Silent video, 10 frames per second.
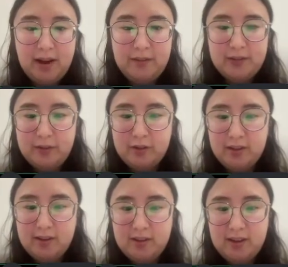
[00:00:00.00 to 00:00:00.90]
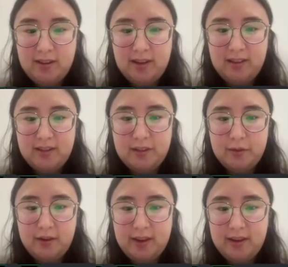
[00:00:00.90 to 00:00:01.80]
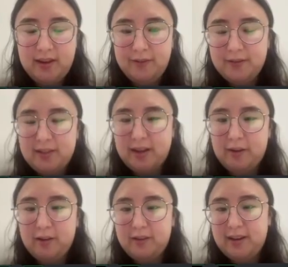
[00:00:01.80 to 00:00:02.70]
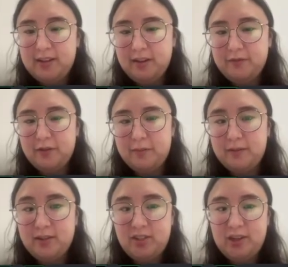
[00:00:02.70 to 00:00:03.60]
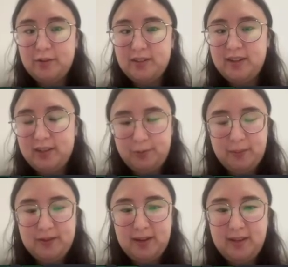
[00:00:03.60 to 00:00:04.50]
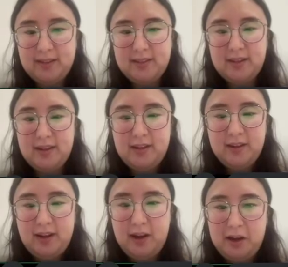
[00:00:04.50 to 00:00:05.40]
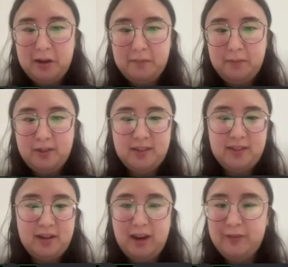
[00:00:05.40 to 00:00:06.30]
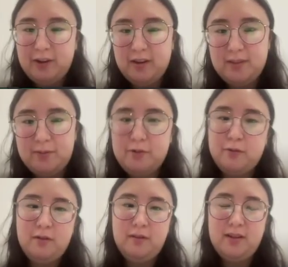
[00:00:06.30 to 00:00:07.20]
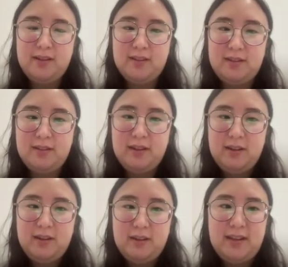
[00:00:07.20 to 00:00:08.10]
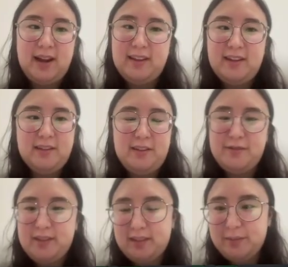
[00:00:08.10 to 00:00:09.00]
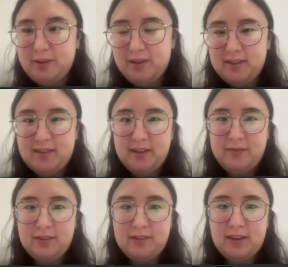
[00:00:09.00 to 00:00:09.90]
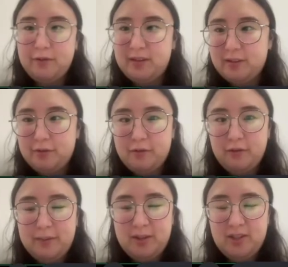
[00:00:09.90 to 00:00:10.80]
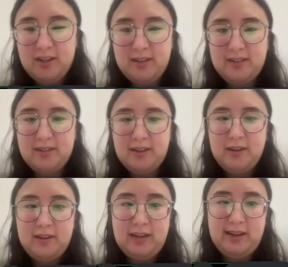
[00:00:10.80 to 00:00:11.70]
kind of search engine that lets you look at GIFs that are collected from GeoCities websites, which is kind of an awesome tool because like I like to use these images instead of just like going to Google Images